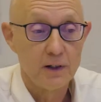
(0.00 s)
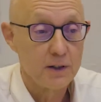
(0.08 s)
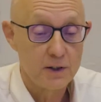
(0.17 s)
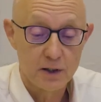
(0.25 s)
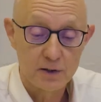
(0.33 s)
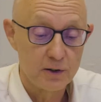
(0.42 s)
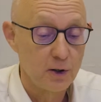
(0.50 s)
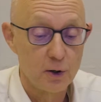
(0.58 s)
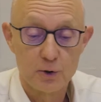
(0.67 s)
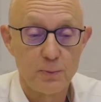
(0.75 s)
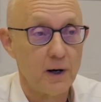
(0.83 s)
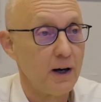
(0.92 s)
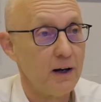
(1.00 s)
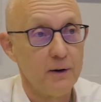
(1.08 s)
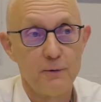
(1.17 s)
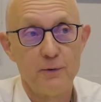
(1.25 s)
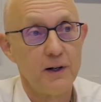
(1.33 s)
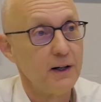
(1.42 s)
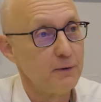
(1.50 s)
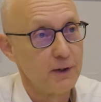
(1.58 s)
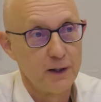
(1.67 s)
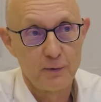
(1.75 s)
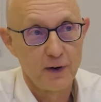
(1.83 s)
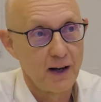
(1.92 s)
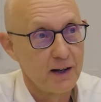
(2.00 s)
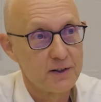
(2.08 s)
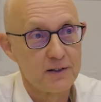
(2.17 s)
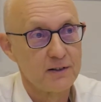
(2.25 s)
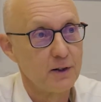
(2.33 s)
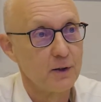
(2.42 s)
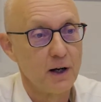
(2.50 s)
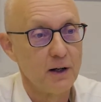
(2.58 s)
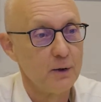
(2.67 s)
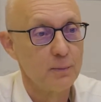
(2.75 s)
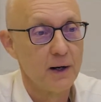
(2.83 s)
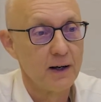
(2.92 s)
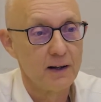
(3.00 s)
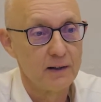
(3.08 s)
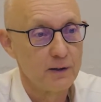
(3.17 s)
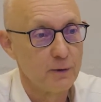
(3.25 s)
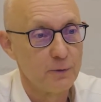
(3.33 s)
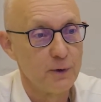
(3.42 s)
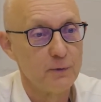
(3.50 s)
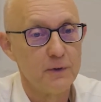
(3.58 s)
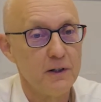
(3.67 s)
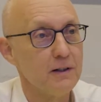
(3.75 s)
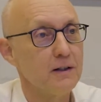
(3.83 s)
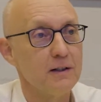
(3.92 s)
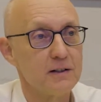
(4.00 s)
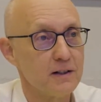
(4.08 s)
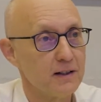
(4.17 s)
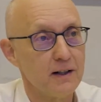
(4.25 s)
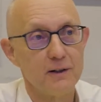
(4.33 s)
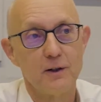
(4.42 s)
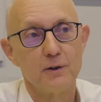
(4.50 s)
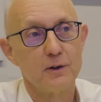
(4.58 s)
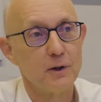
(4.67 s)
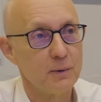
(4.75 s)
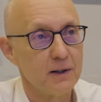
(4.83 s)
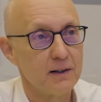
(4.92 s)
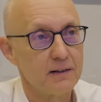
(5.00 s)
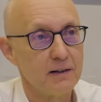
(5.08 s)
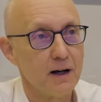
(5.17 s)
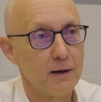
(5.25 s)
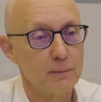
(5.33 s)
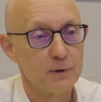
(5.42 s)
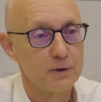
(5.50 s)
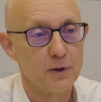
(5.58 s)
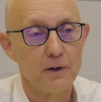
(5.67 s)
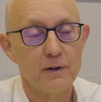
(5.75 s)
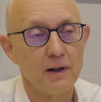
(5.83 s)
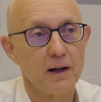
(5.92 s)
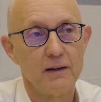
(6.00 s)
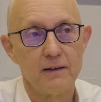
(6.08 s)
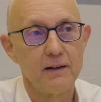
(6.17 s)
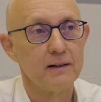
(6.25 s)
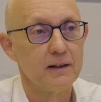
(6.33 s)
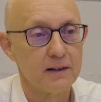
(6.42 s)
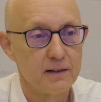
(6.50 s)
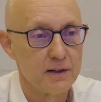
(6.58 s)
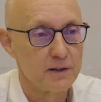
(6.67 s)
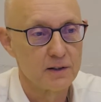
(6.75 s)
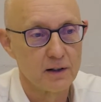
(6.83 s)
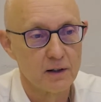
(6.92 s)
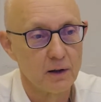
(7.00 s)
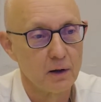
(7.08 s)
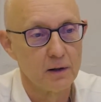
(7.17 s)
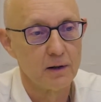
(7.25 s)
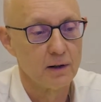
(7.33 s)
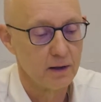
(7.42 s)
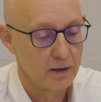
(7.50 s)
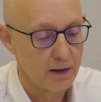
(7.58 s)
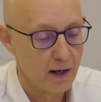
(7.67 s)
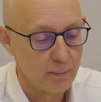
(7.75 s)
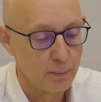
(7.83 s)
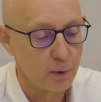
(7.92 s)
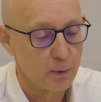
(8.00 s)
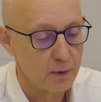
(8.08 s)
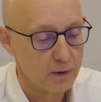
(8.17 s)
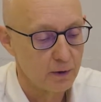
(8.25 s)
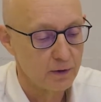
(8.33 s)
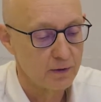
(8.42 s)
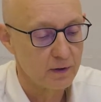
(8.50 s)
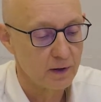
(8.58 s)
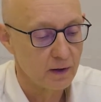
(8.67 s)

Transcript: it just goes by very, very fast. So I look back at the 15 years and I don't know where the time has gone. I think that is, probably not